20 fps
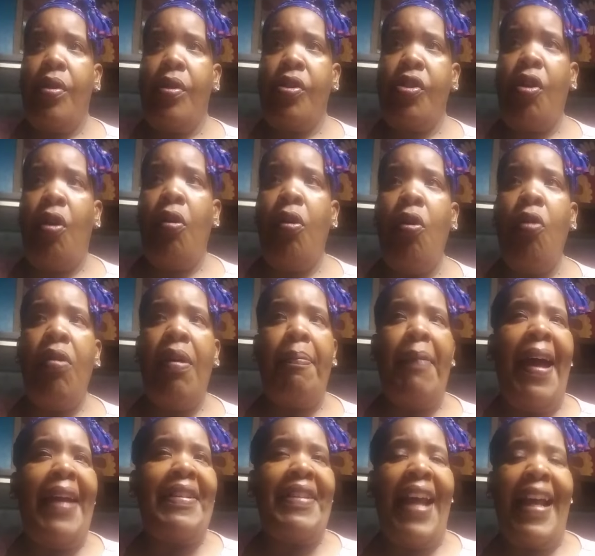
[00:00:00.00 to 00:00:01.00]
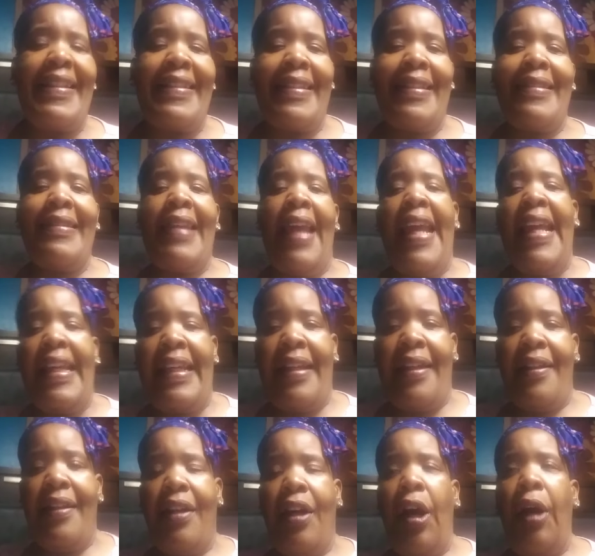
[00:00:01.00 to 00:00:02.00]
So who am I not to
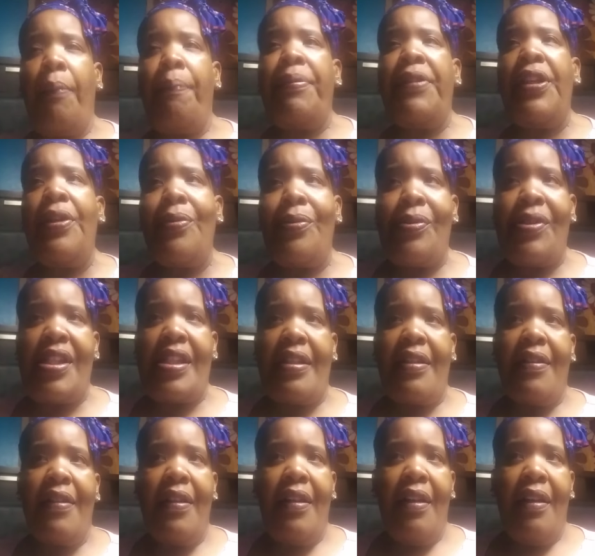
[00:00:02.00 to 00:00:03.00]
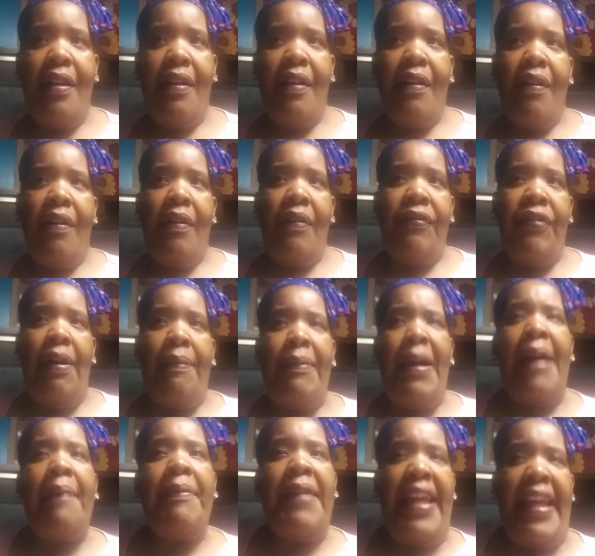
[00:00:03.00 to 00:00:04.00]
take abuse from
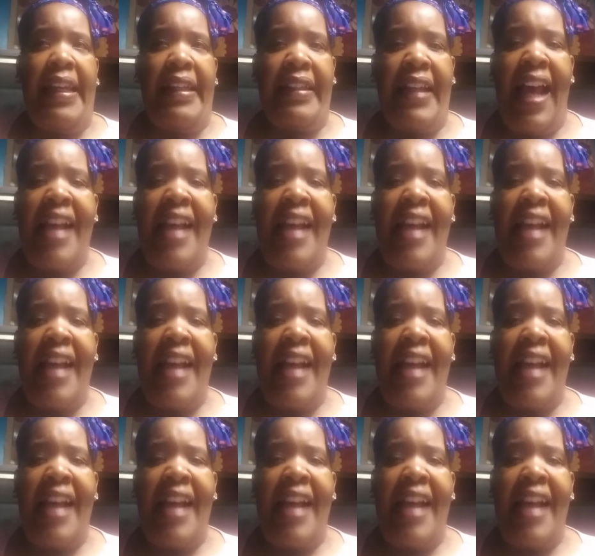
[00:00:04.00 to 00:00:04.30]
my man?